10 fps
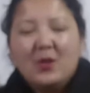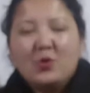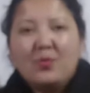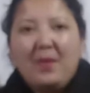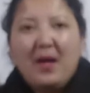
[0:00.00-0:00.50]

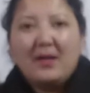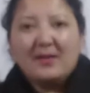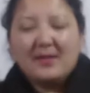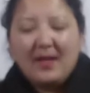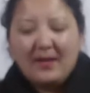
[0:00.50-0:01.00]
to
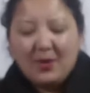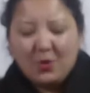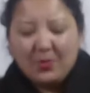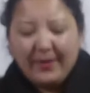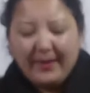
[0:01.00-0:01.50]
pass, and they
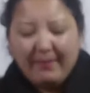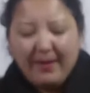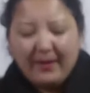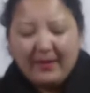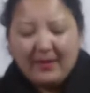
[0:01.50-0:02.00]
should be kept
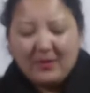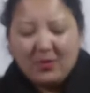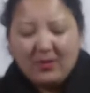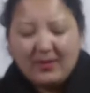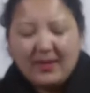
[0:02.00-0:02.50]
back in the
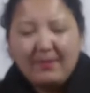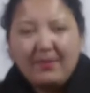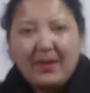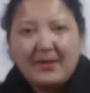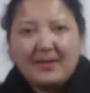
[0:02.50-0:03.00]
same
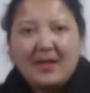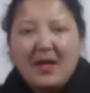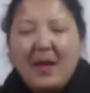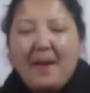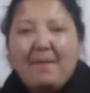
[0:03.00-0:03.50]
place.
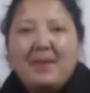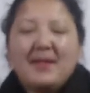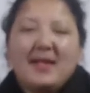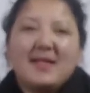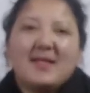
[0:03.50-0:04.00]
But
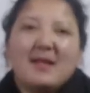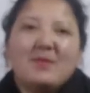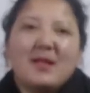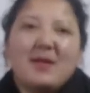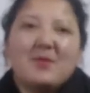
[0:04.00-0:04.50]
at the same
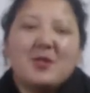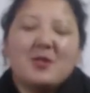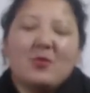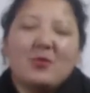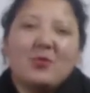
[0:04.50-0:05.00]
time, she
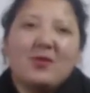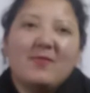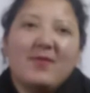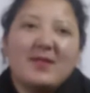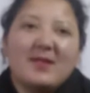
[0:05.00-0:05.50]
is also
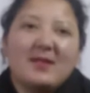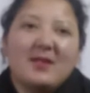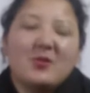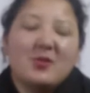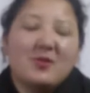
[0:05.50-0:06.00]
confessing
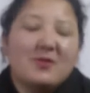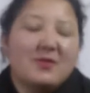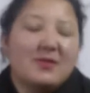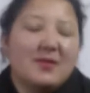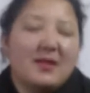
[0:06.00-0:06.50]

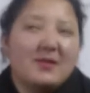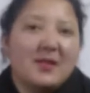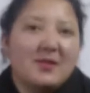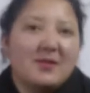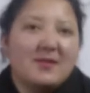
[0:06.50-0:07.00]
that
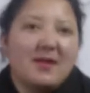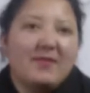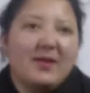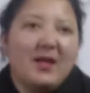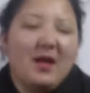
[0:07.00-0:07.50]
teachers are
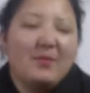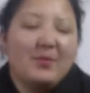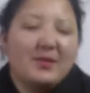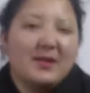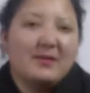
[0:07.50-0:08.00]
very
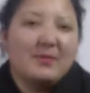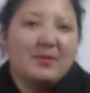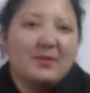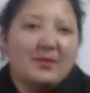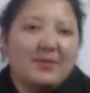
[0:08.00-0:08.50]

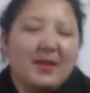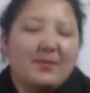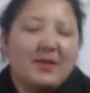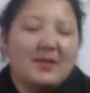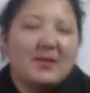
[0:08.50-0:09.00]
unpredictable. That
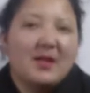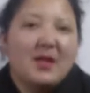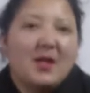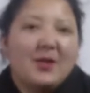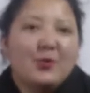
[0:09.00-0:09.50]
means
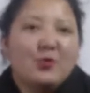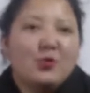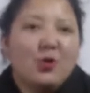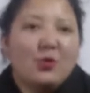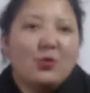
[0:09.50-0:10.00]
you do
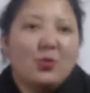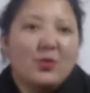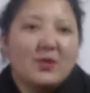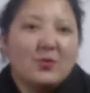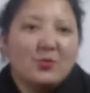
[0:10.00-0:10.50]
not know
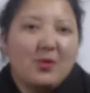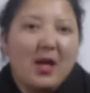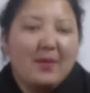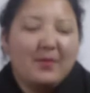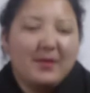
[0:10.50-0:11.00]
what is going to
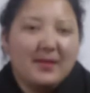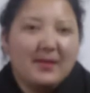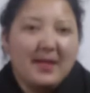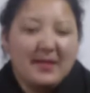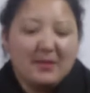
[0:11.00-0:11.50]
happen in the
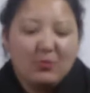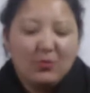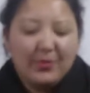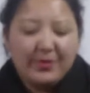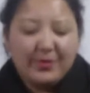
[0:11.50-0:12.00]
next
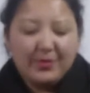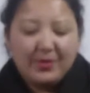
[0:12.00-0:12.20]
moment.